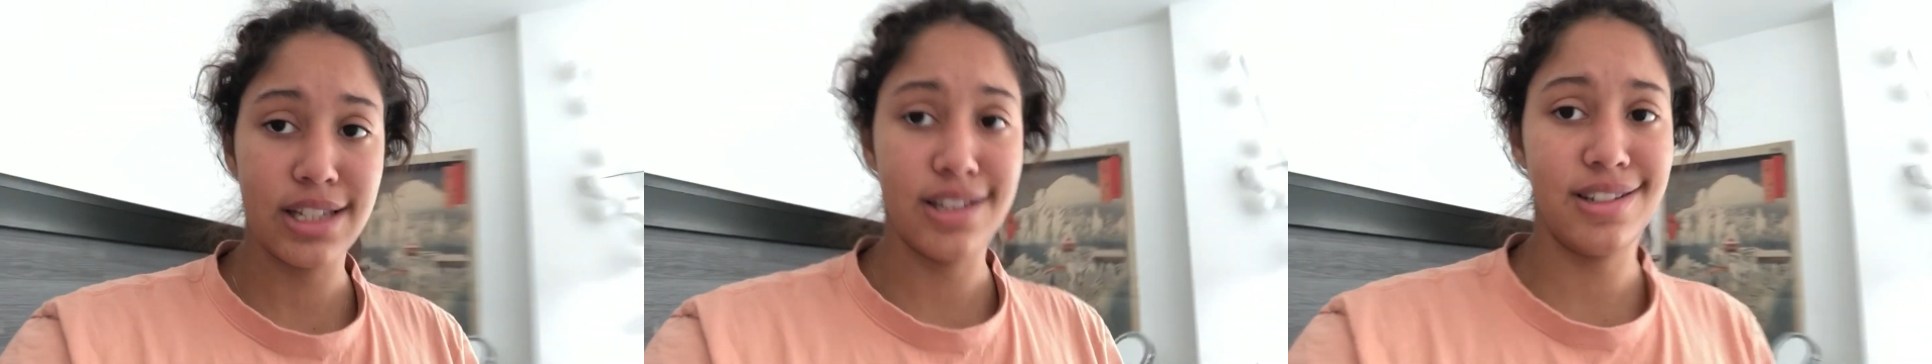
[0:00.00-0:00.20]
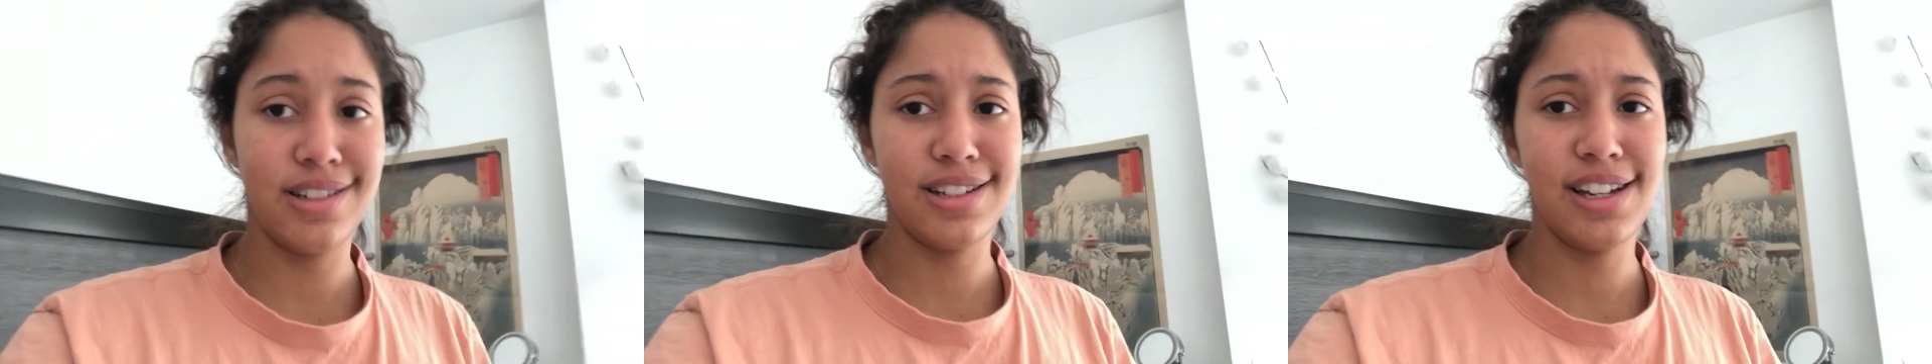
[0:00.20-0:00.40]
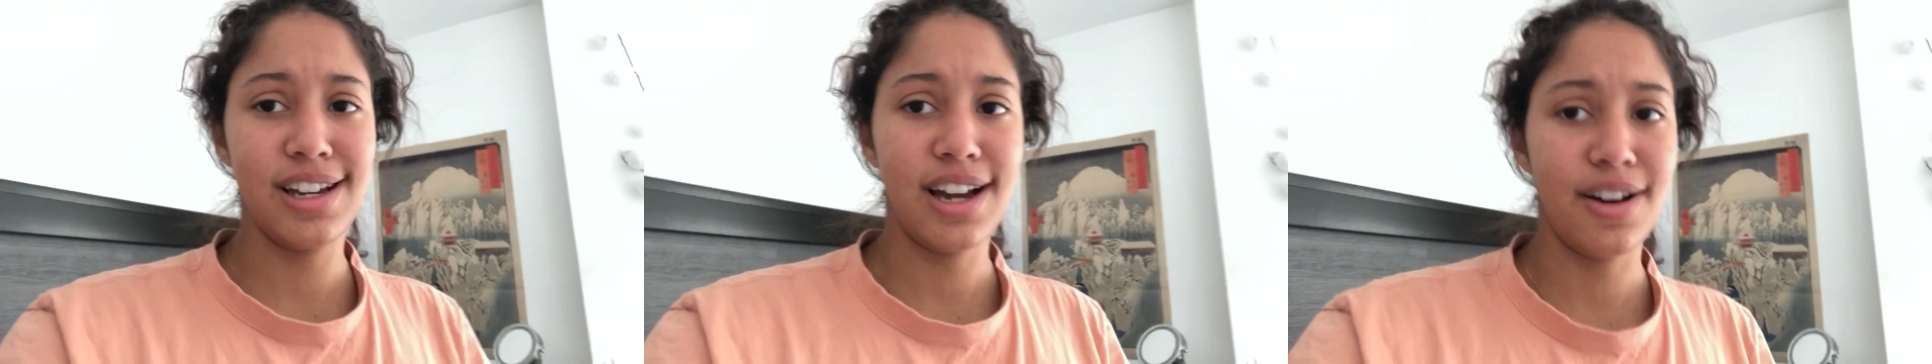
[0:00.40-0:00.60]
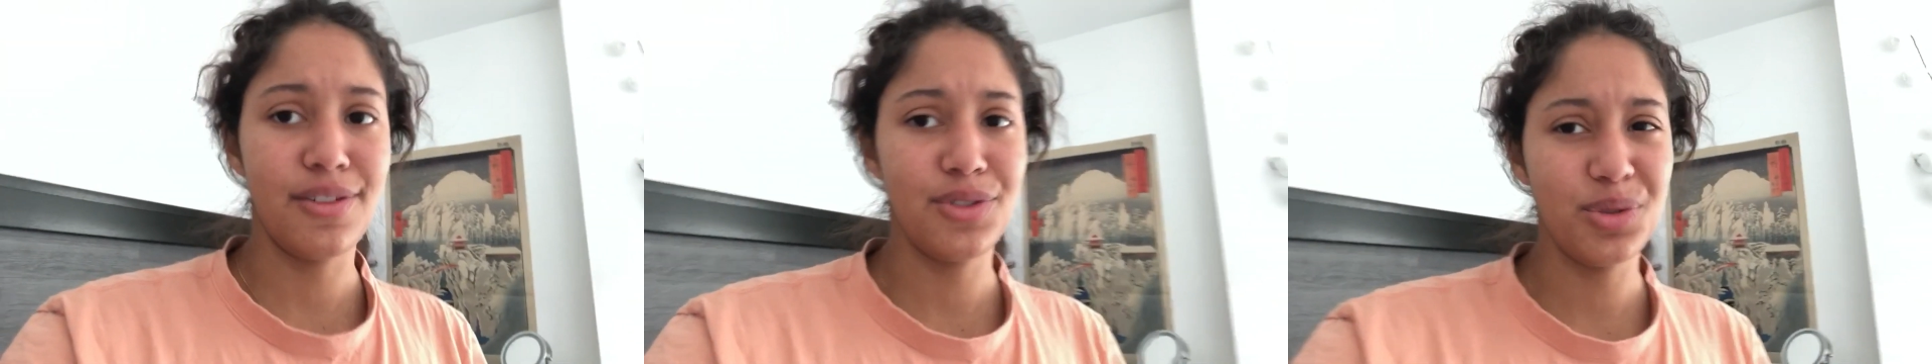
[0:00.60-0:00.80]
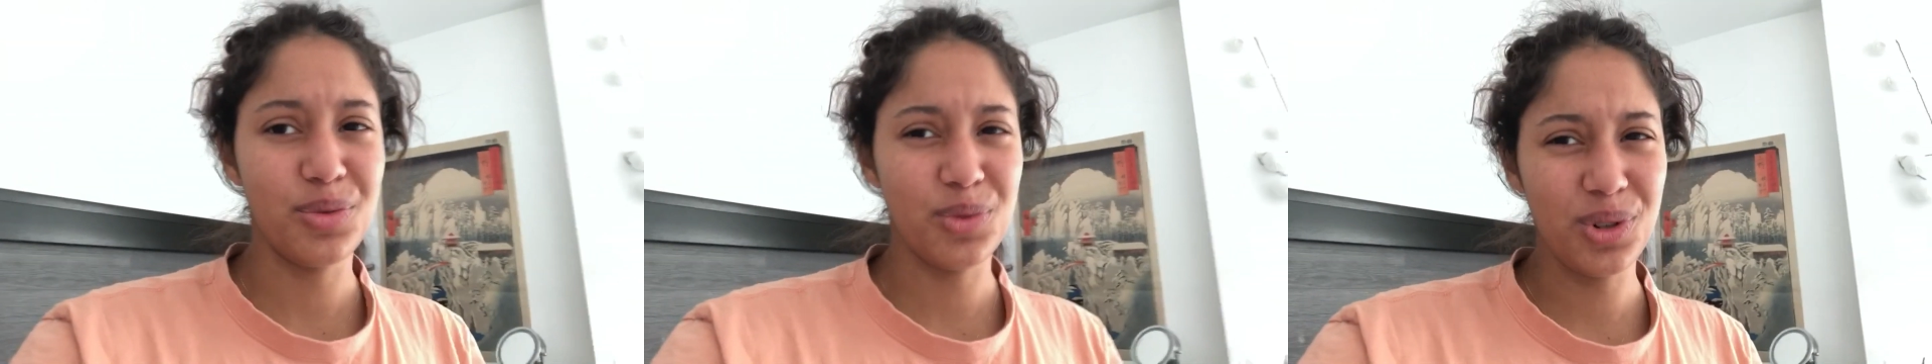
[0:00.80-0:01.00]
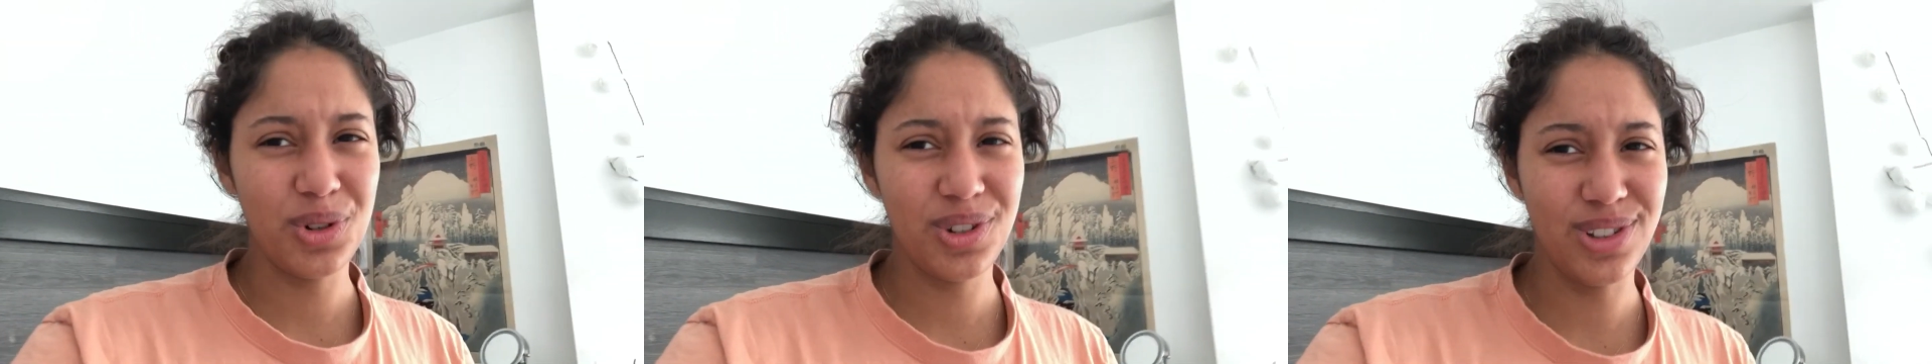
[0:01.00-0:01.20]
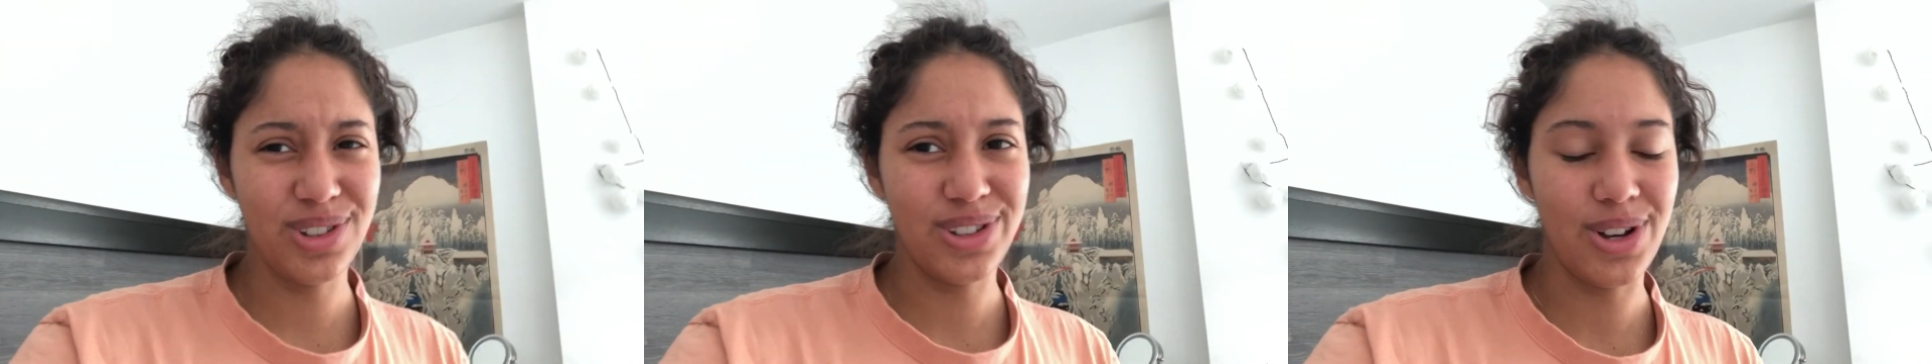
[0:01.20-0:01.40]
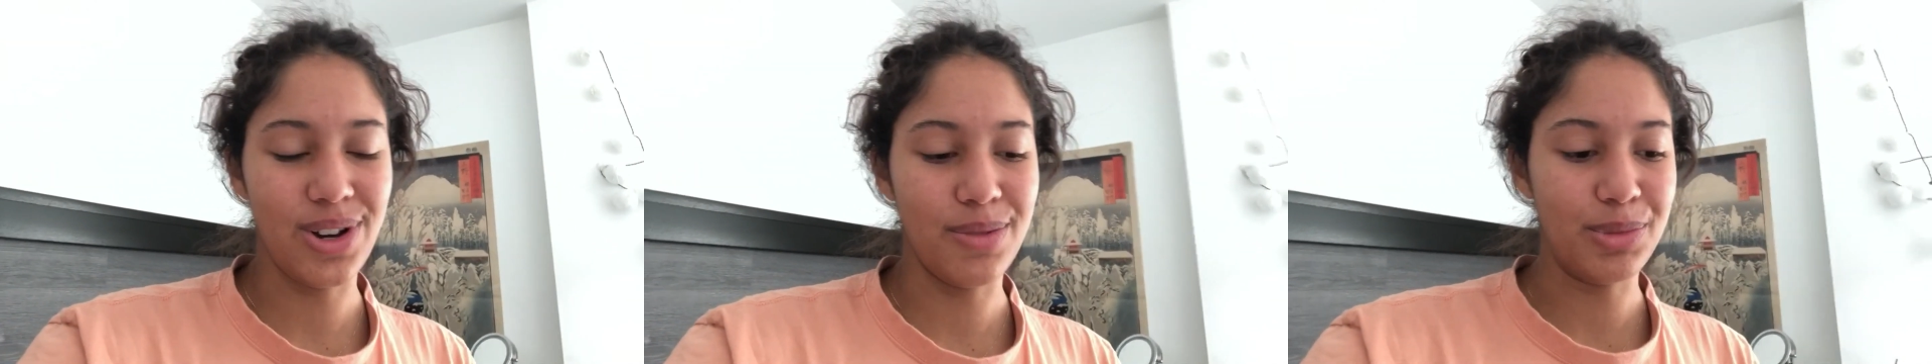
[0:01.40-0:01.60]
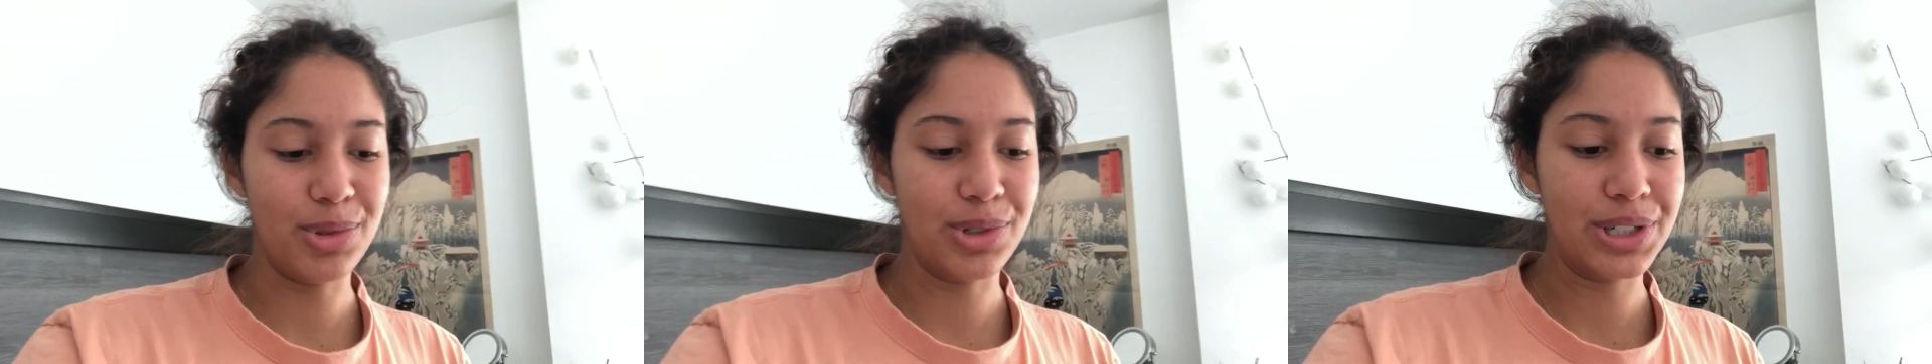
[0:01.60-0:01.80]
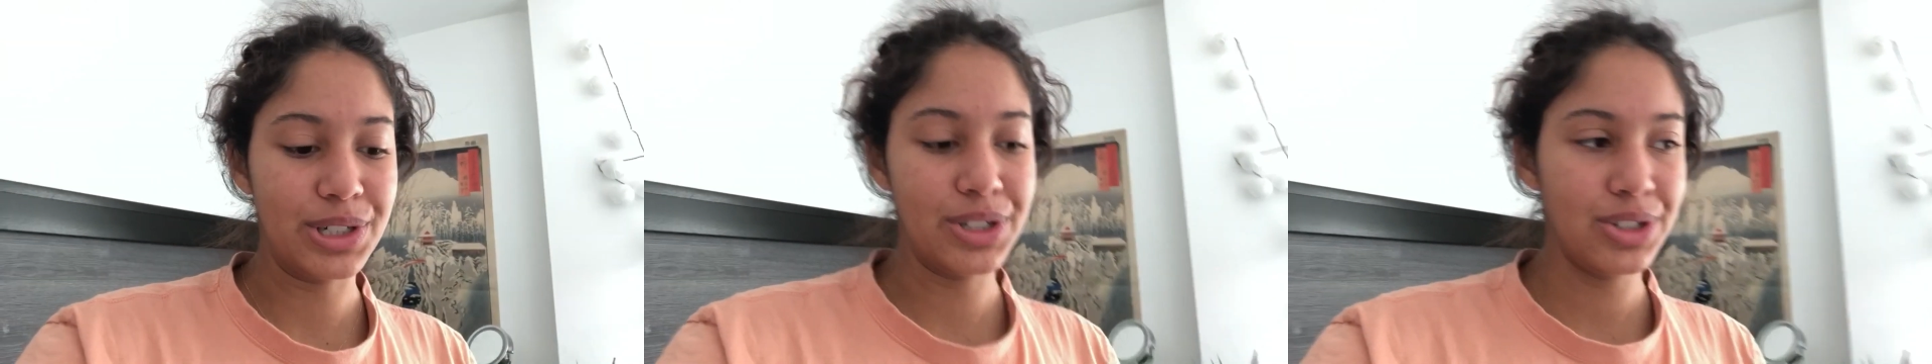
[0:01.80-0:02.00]
the day I have to work a lot
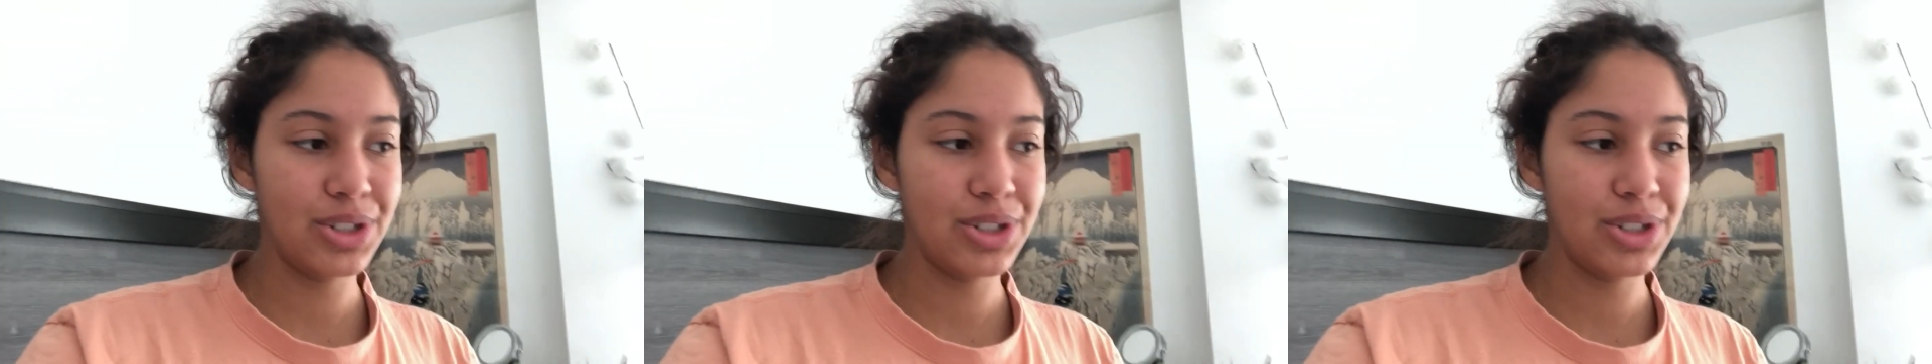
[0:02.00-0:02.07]
more,